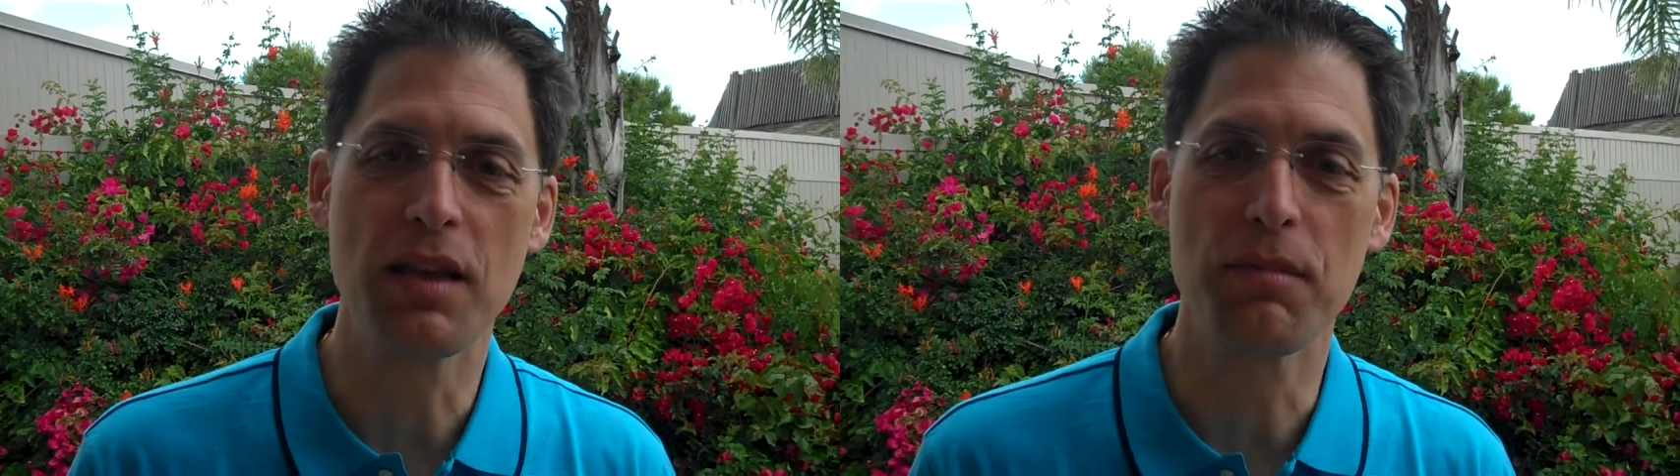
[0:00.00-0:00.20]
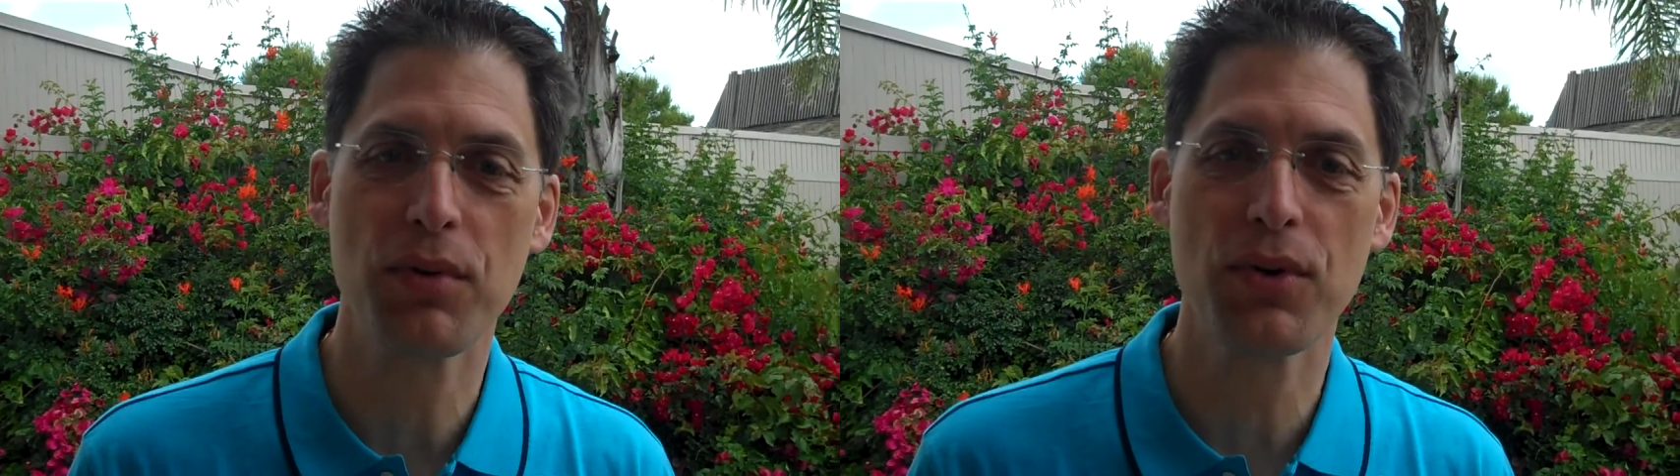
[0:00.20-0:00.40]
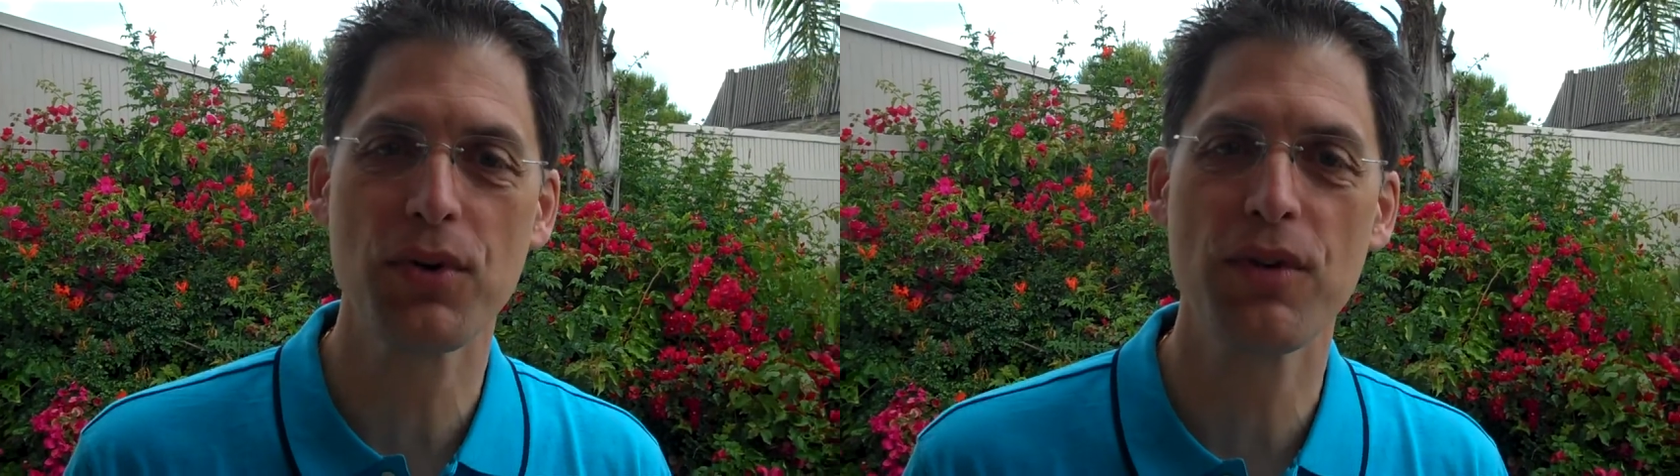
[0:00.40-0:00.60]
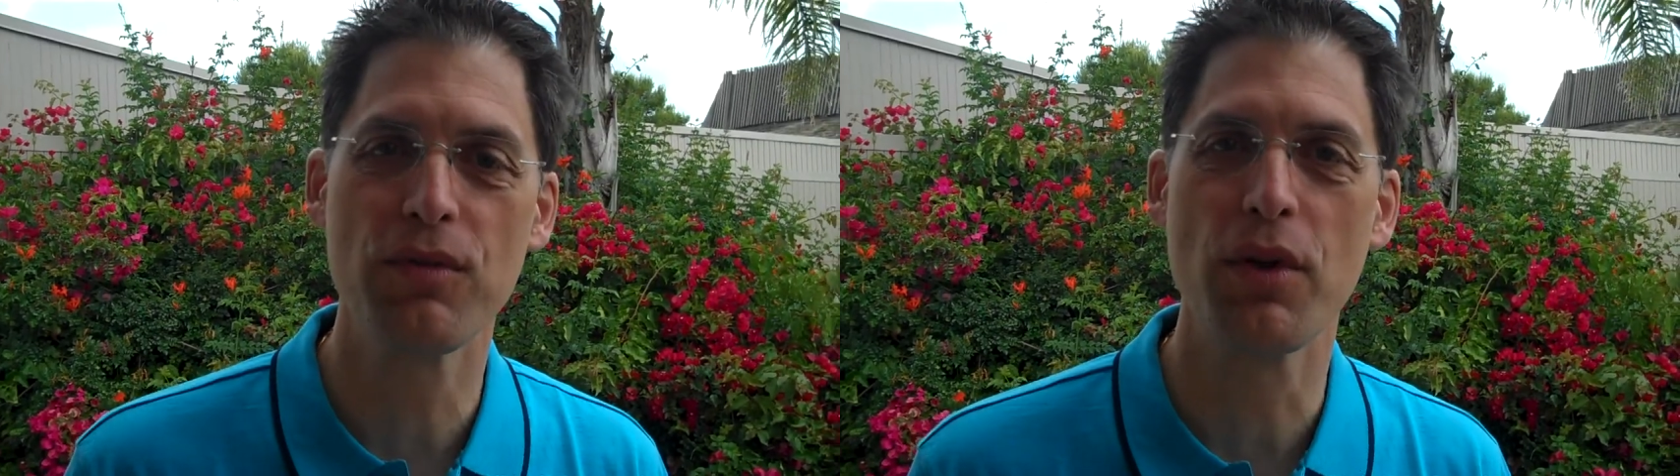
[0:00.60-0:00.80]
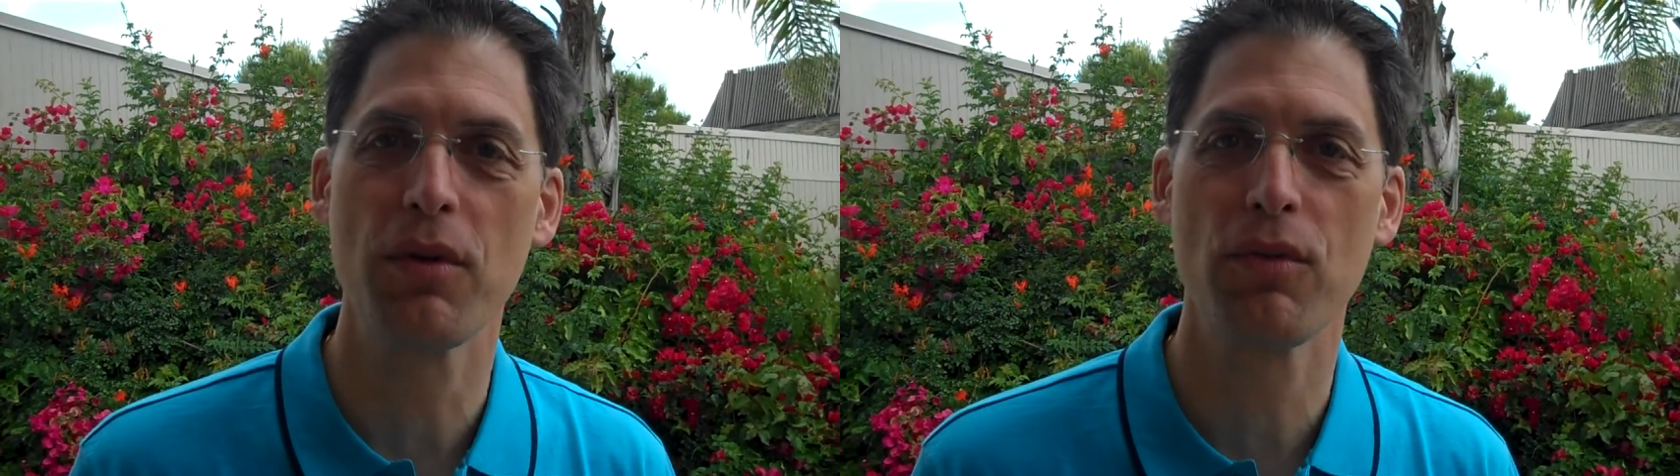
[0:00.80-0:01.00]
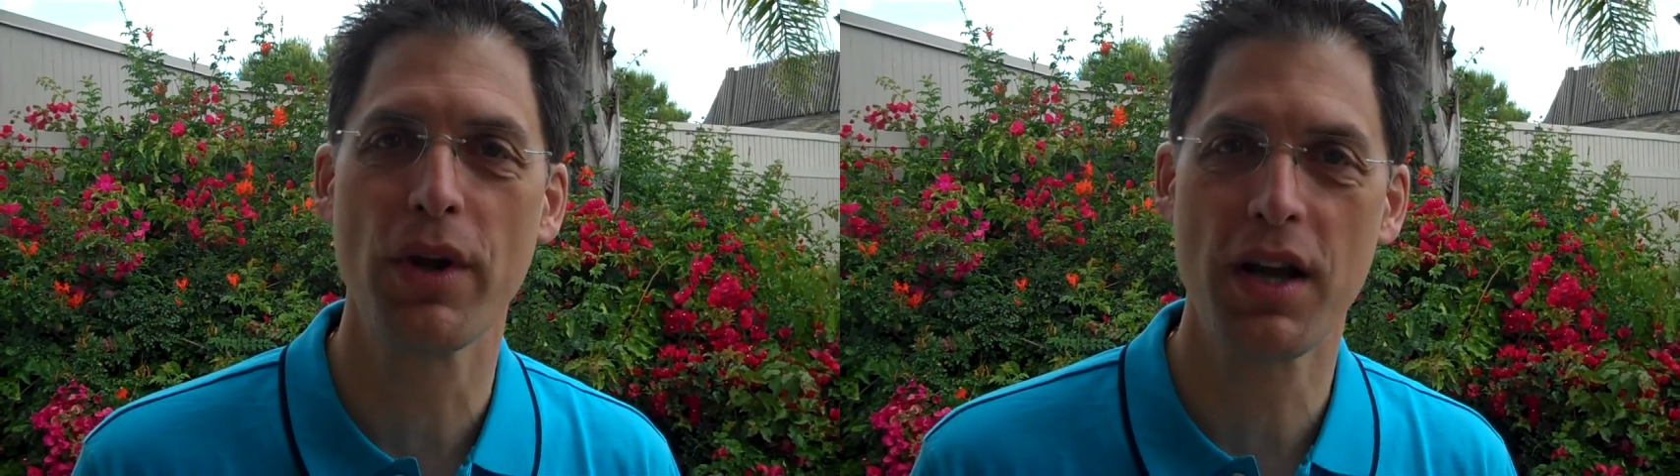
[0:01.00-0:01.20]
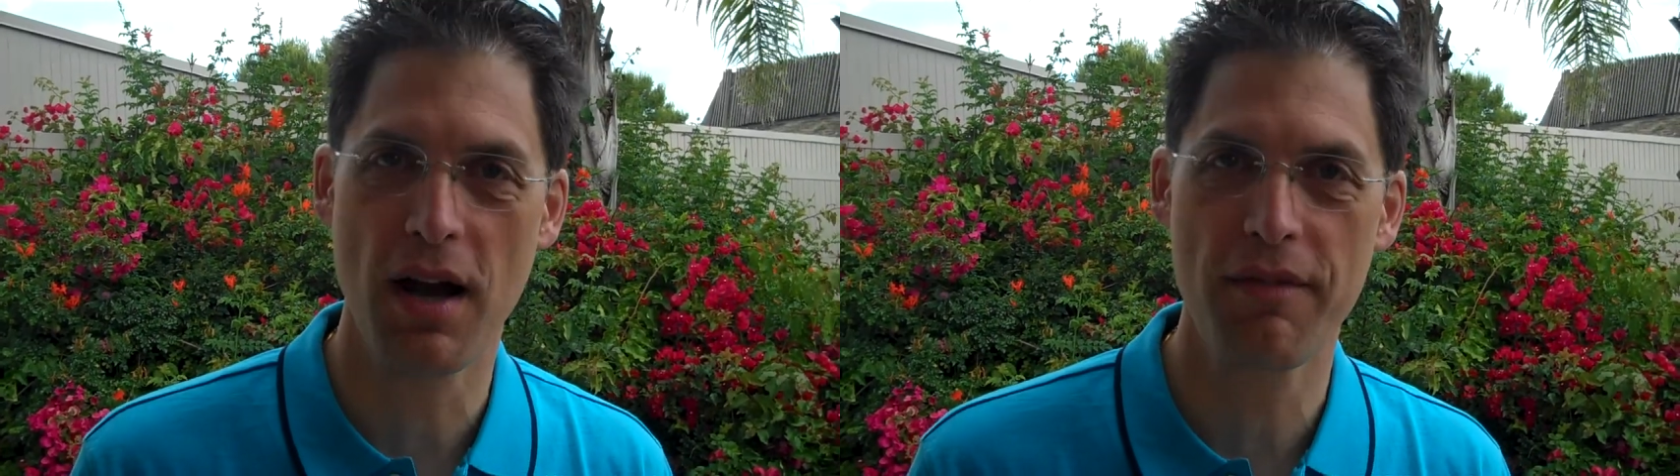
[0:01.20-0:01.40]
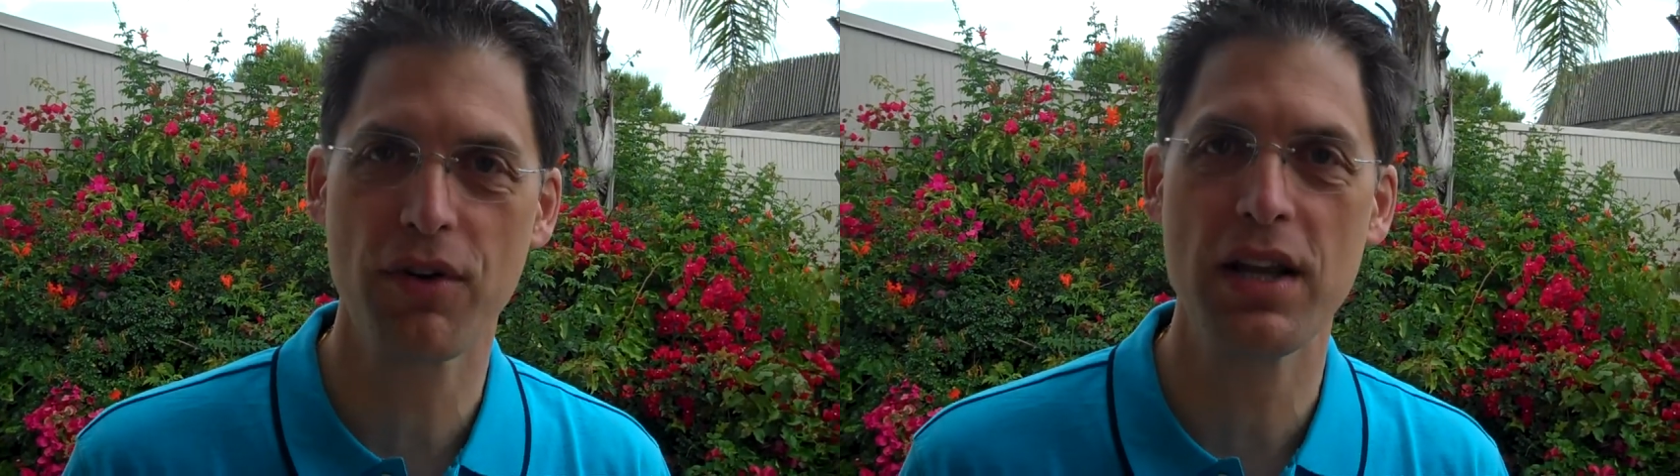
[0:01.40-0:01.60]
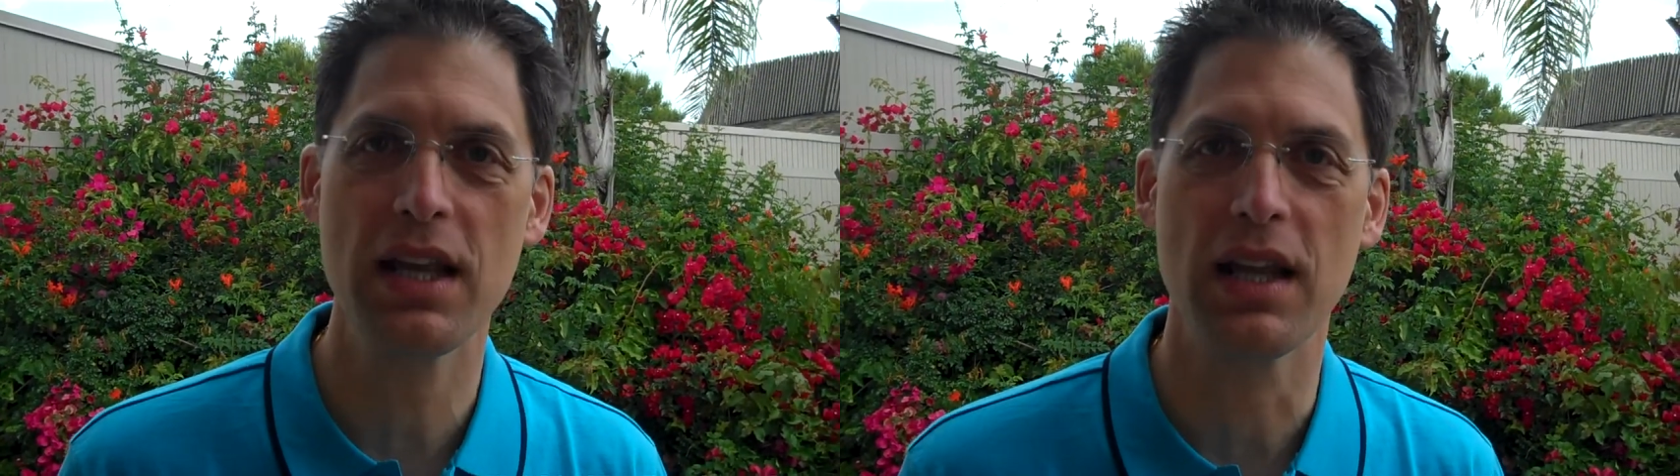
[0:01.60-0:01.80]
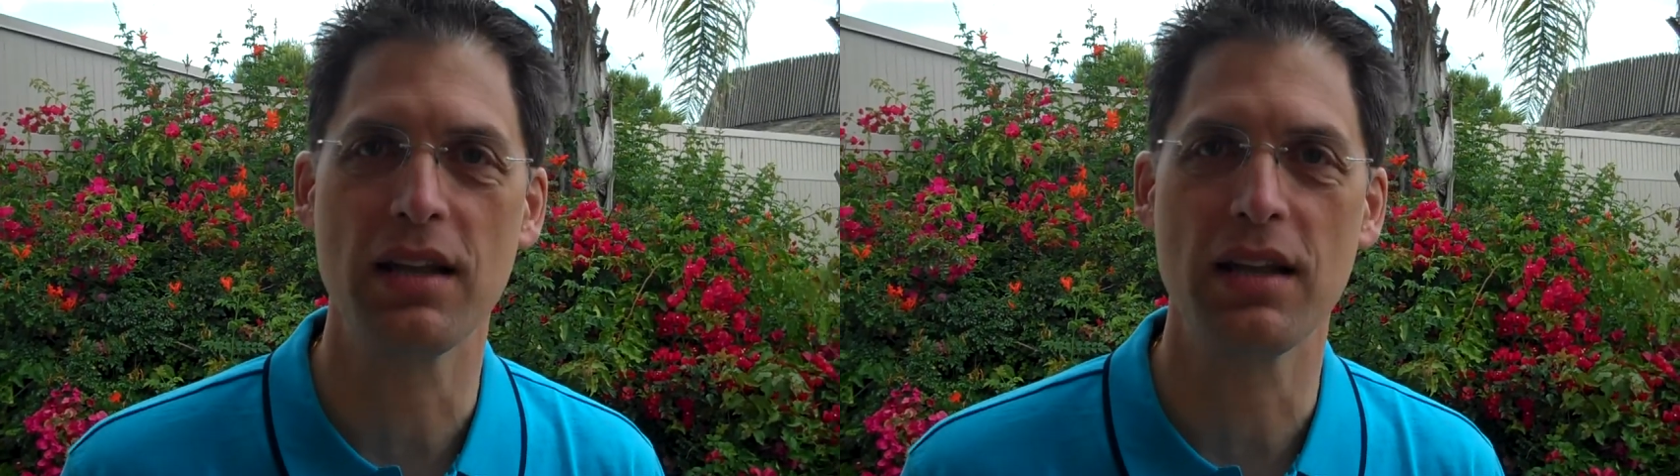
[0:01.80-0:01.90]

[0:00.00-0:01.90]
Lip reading: improved recovery